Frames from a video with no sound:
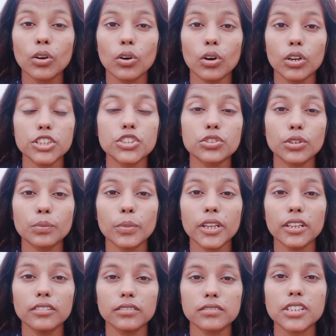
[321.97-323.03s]
or it should
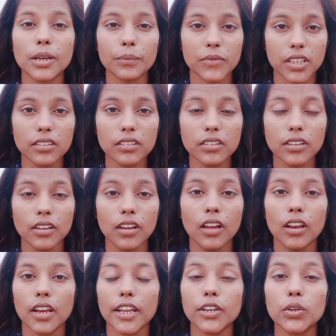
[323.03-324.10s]
be something.
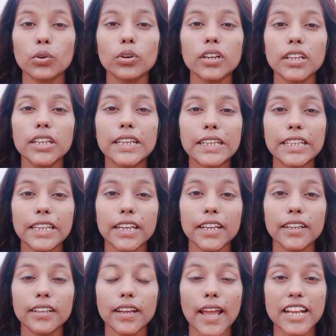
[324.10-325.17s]
Like, don't
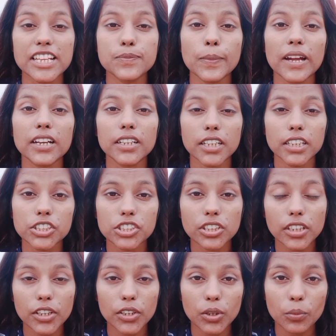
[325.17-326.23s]
create expectation
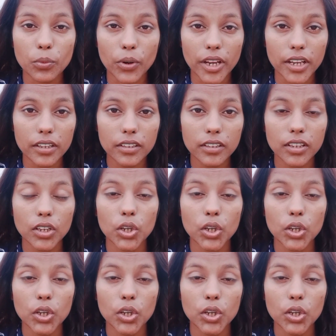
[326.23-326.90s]
in your brain.